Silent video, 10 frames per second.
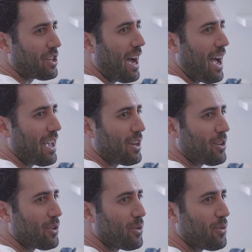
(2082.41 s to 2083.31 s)
guy
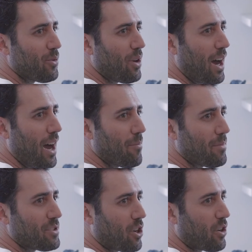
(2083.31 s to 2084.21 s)
who
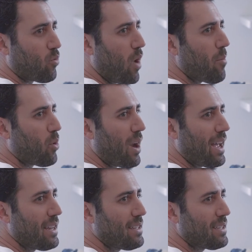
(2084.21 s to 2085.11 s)
um, started a rum
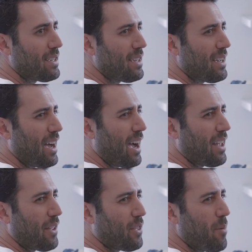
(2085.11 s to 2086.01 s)
brand.
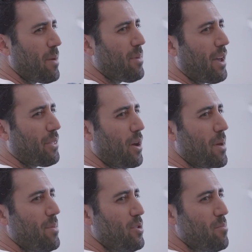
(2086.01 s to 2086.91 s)
I, thought maybe I thought
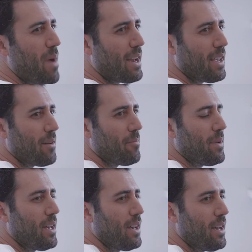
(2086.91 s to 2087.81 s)
maybe you met him. There
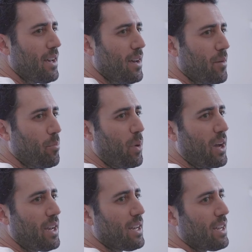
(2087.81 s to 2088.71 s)
he is.
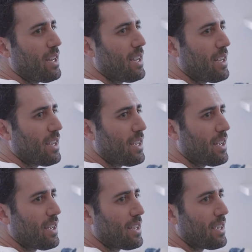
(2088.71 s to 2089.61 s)
But
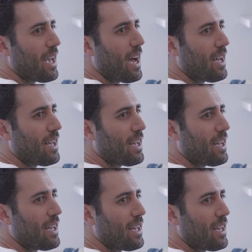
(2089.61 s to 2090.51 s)
yeah. I think
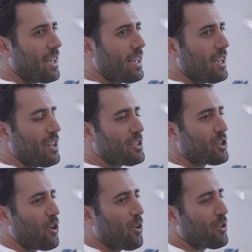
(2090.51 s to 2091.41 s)
so.
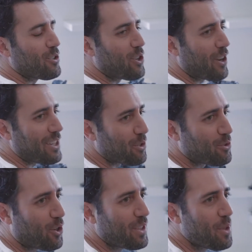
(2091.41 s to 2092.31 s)
So okay, so
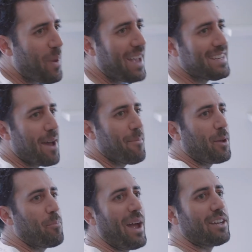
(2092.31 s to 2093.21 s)
during the
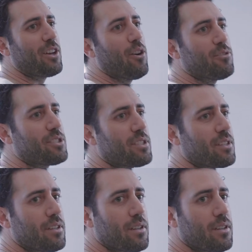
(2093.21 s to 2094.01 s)
pandemic, Ben goes,